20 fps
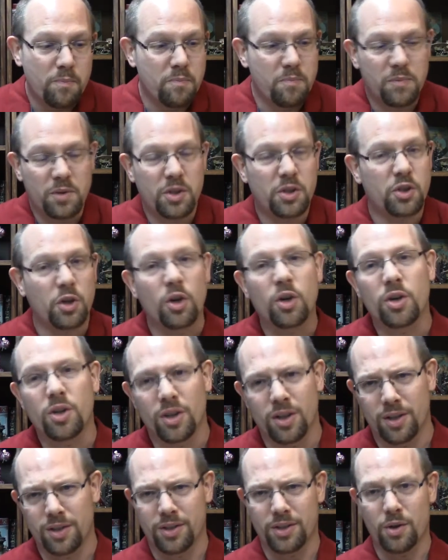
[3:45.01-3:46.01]

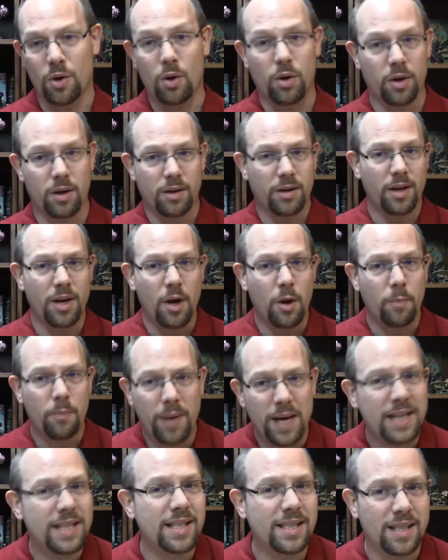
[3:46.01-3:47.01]
circles or
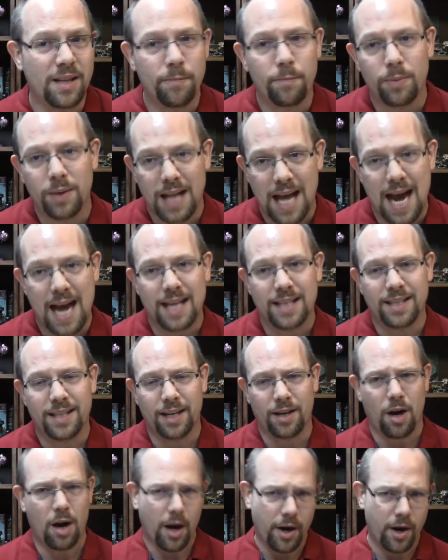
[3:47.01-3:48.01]
pieces of
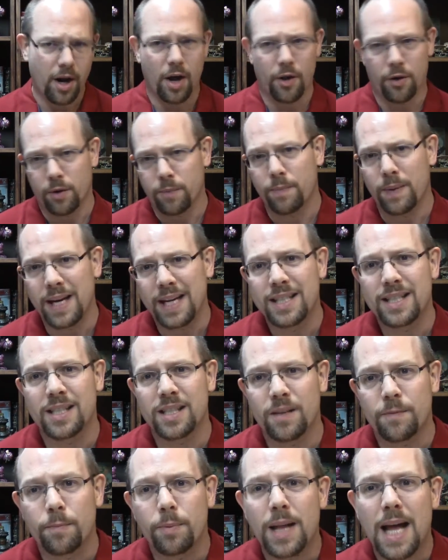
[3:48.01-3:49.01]
plastic on other pieces
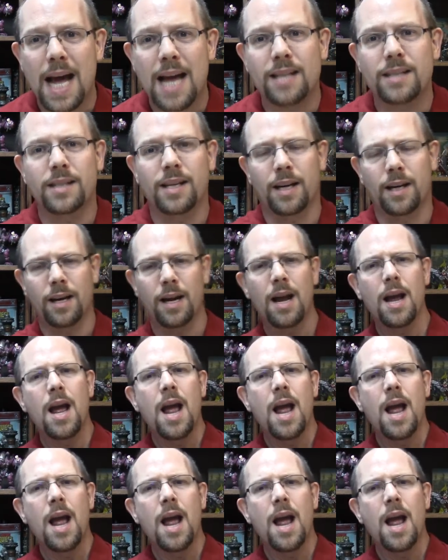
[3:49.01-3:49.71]
of plastic.